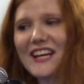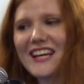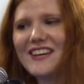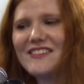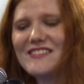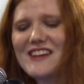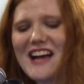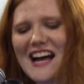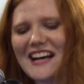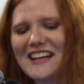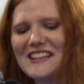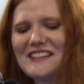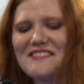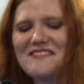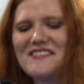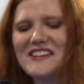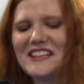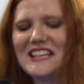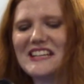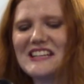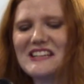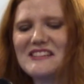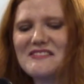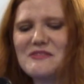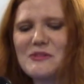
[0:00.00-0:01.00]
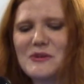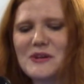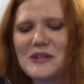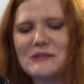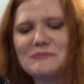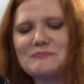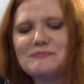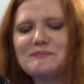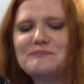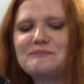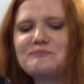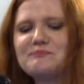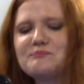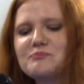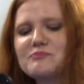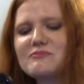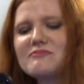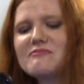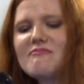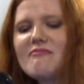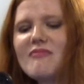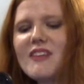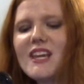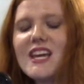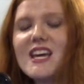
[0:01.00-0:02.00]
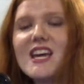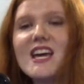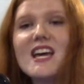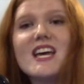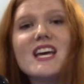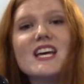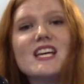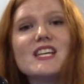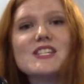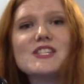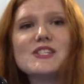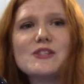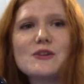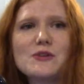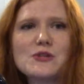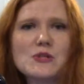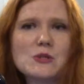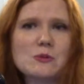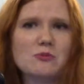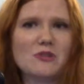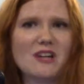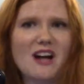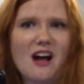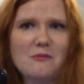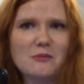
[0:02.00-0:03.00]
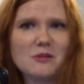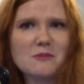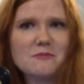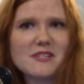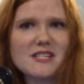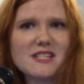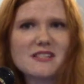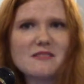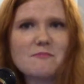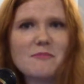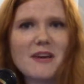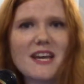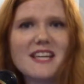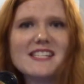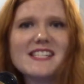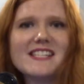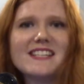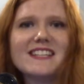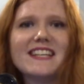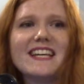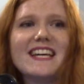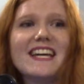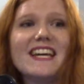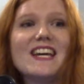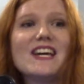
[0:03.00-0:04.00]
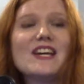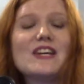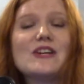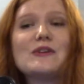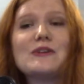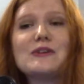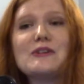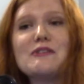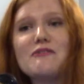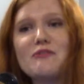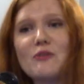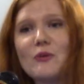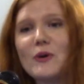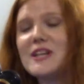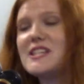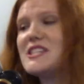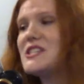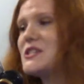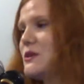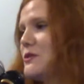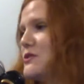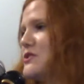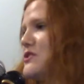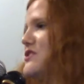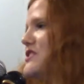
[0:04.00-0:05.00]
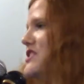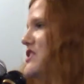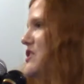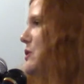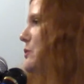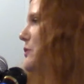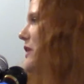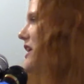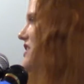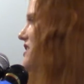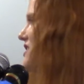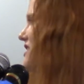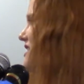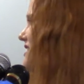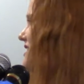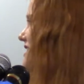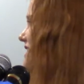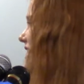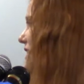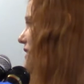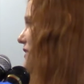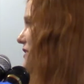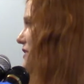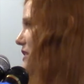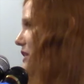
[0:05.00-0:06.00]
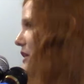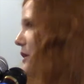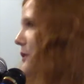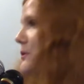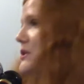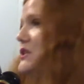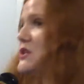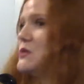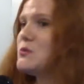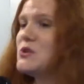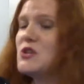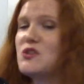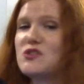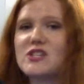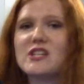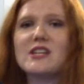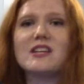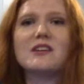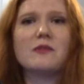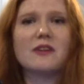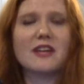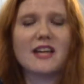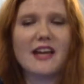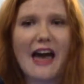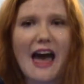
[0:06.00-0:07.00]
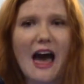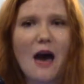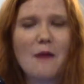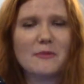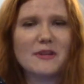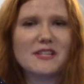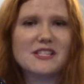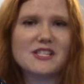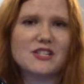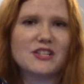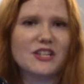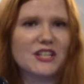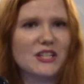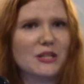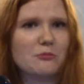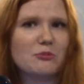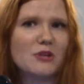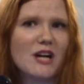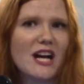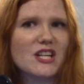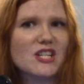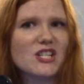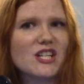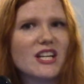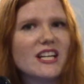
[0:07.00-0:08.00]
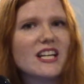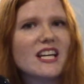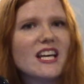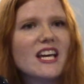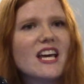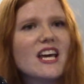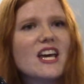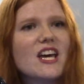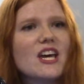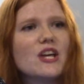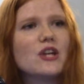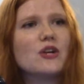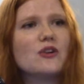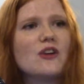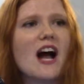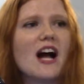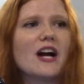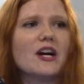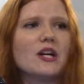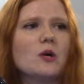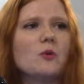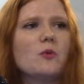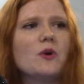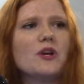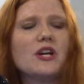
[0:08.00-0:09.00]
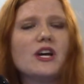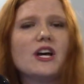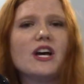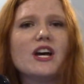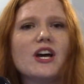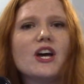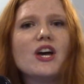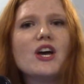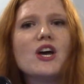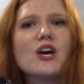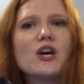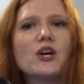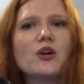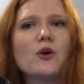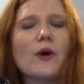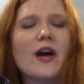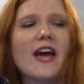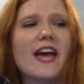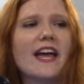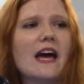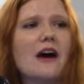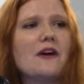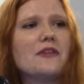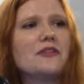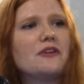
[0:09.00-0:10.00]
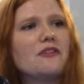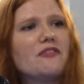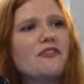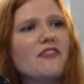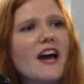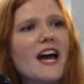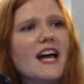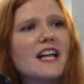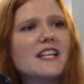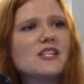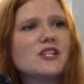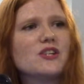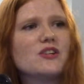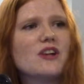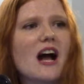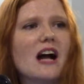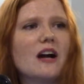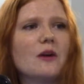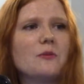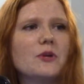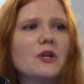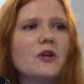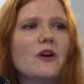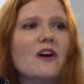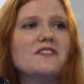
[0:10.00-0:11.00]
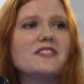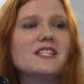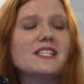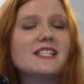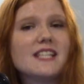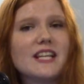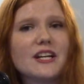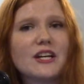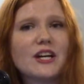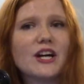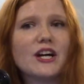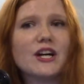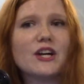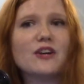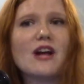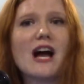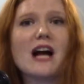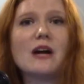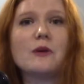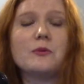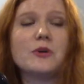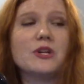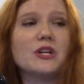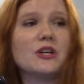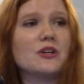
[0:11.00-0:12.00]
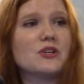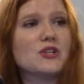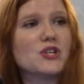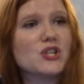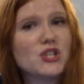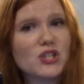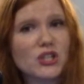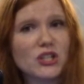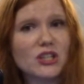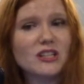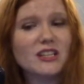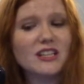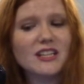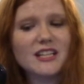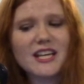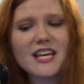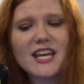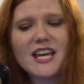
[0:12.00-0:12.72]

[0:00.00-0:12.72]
You're not going to feel anything for them. Social problems. Basically, you're going to avoid social situations that you do, which usually happens during depression. You're not going to want to go hang out with your friends. You're not going to want to go out to dinner. You're not going to want to go to shul.